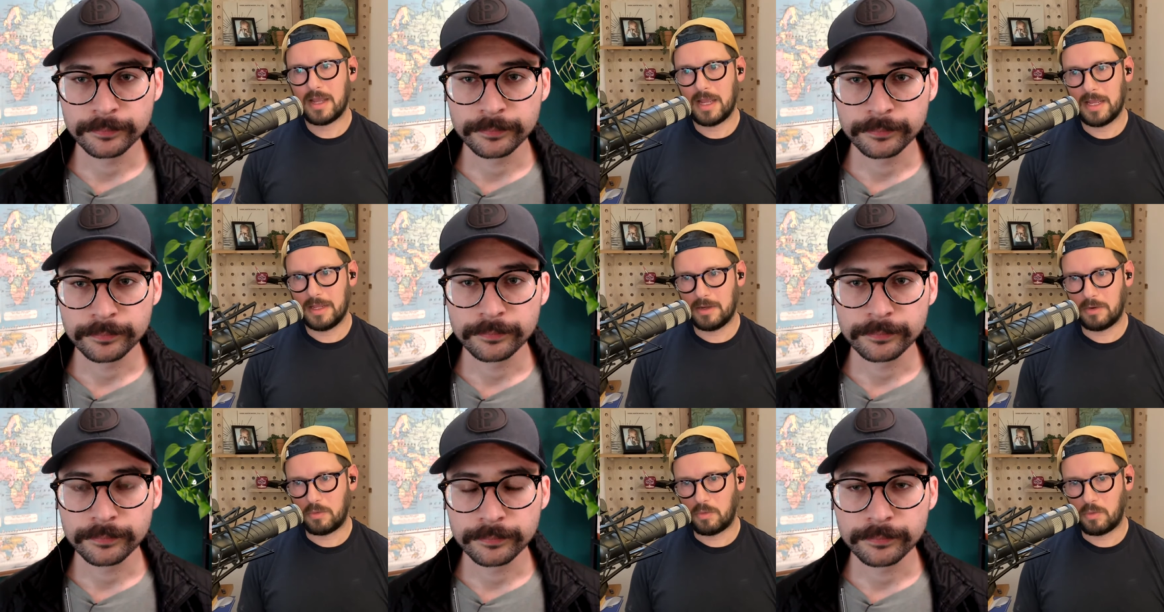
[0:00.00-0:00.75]

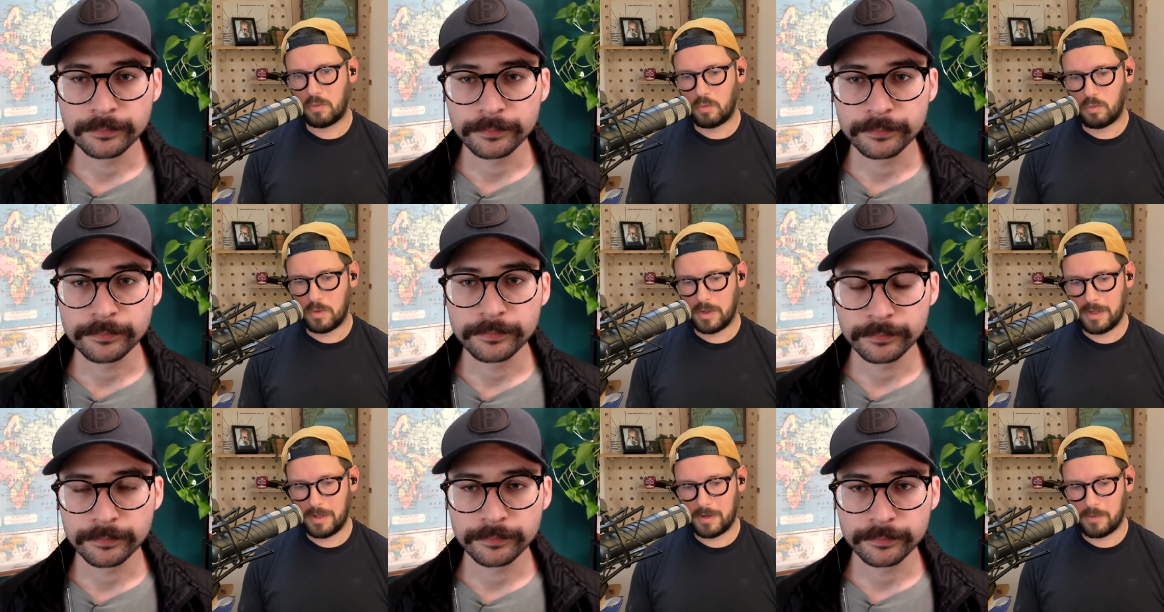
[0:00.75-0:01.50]
Speaker 1: and
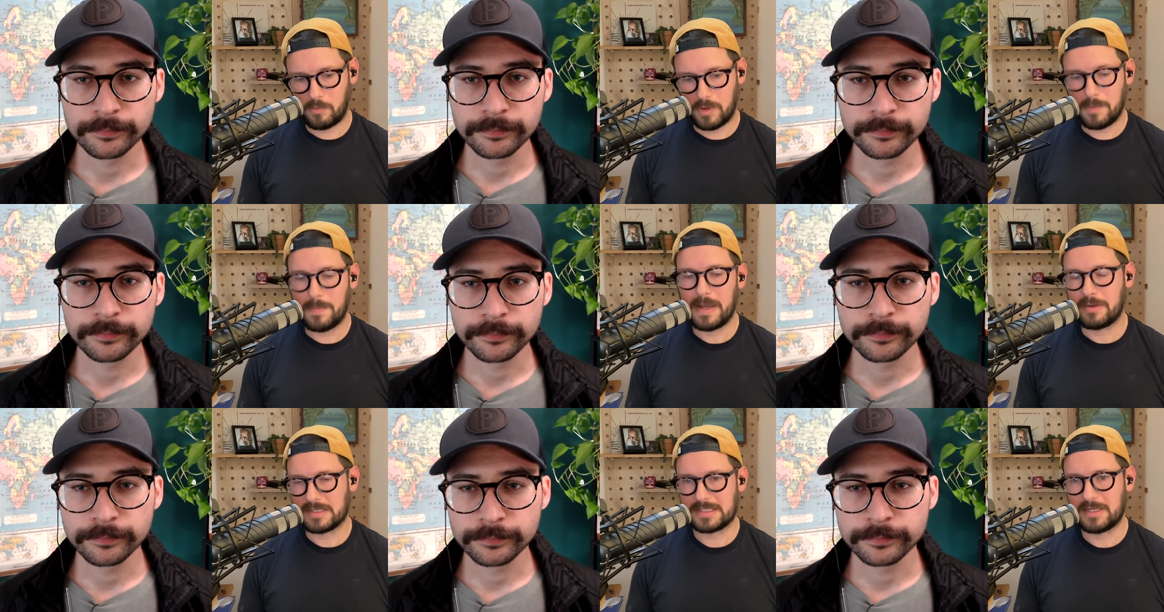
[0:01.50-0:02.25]
what what
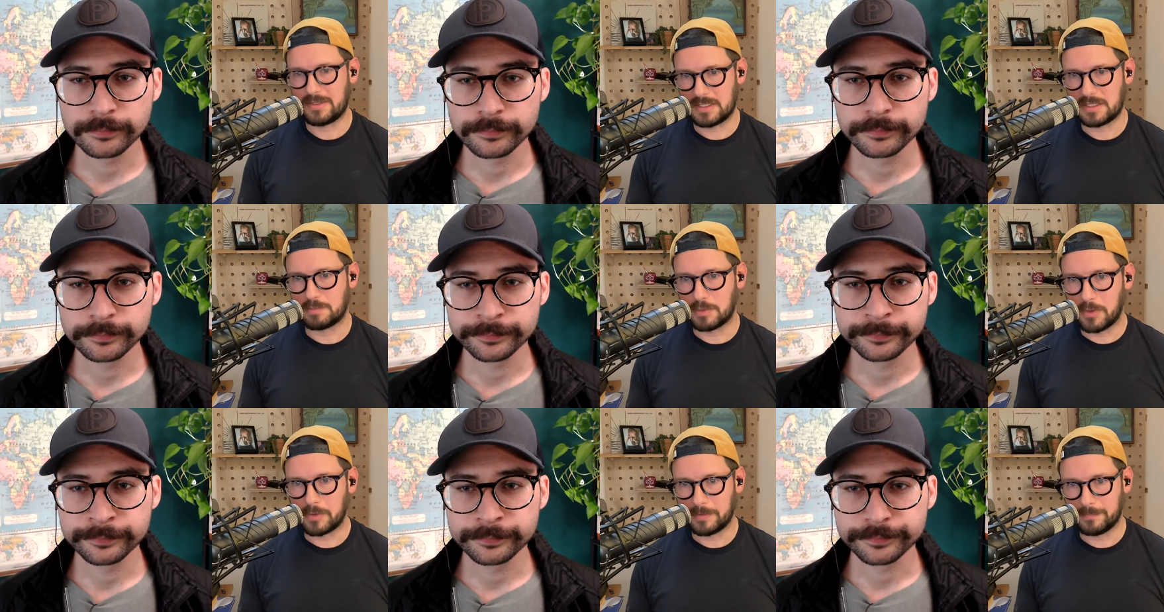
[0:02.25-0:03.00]
about sales is
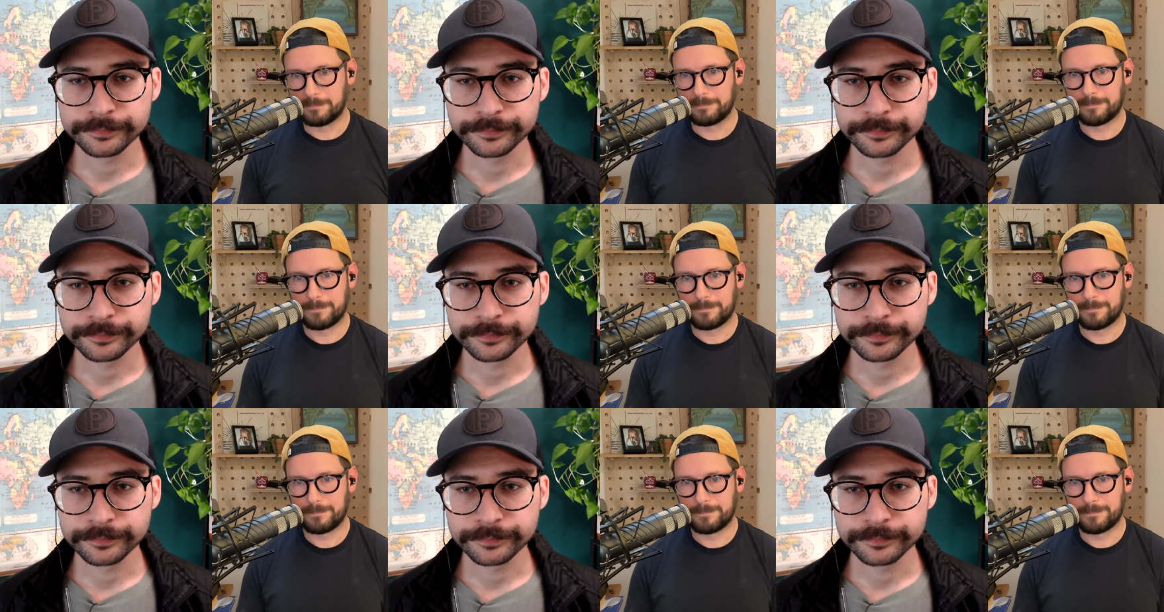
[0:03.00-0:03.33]
broken